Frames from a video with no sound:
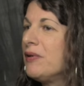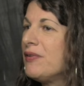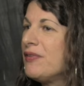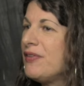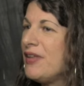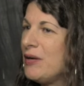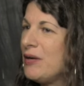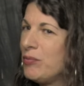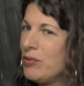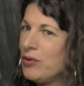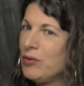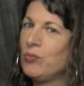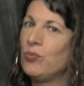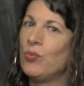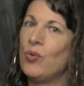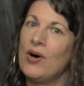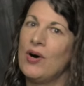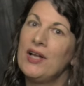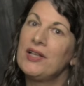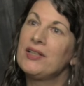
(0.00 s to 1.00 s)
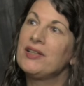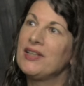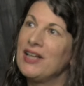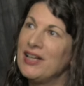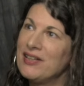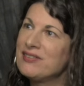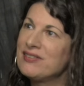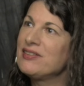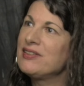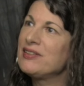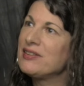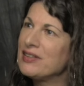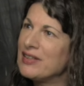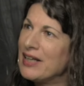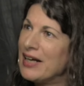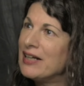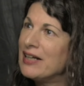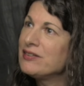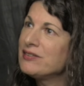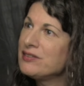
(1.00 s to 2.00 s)
They will want less and
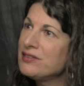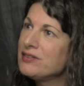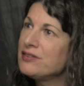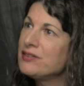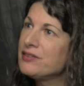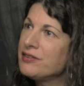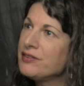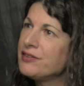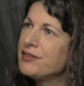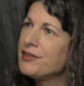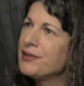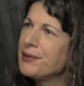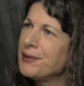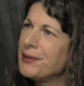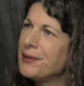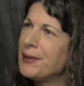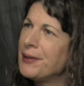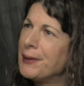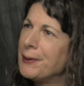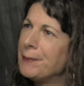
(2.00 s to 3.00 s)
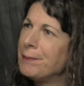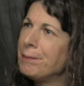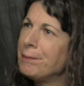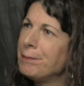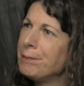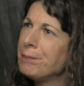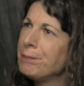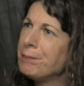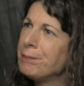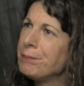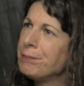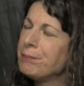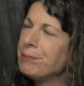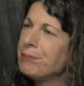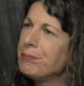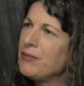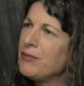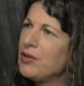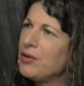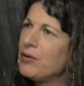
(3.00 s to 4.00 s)
less to,
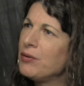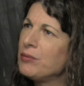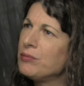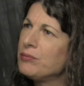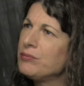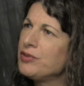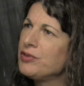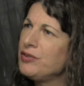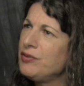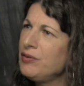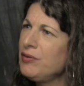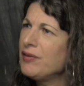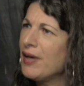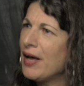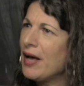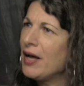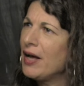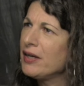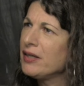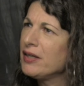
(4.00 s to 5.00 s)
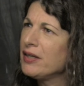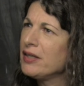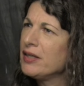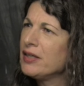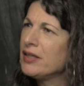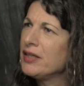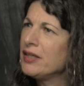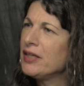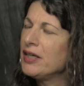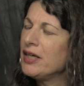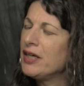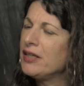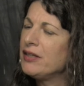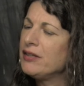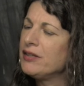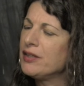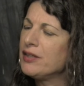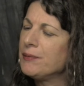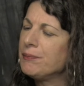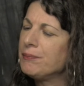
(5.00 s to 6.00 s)
you know, to do that.
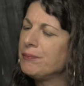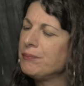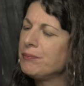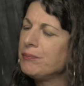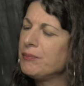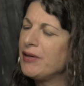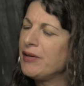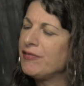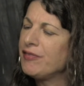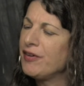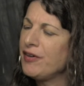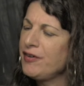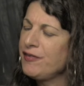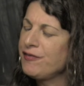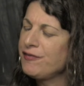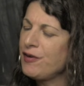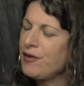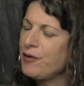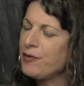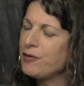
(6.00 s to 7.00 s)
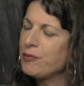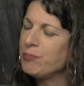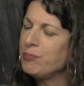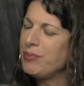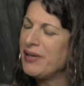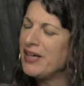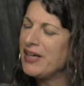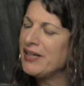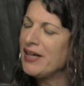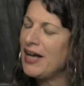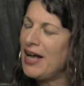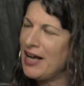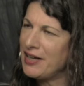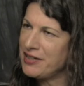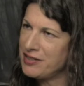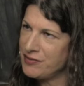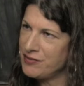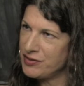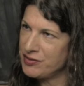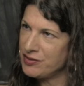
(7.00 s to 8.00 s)
And my very first big
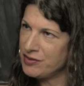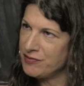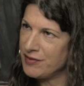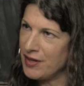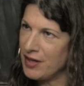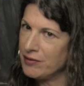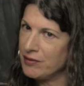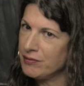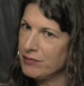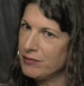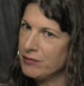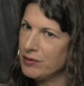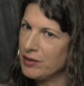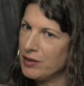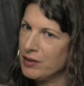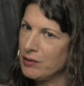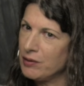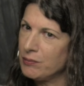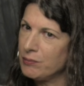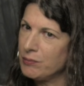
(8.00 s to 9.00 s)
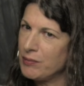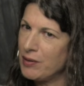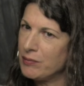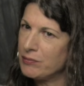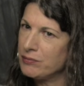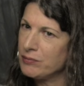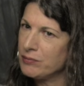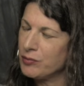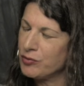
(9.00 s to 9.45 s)
activist event, it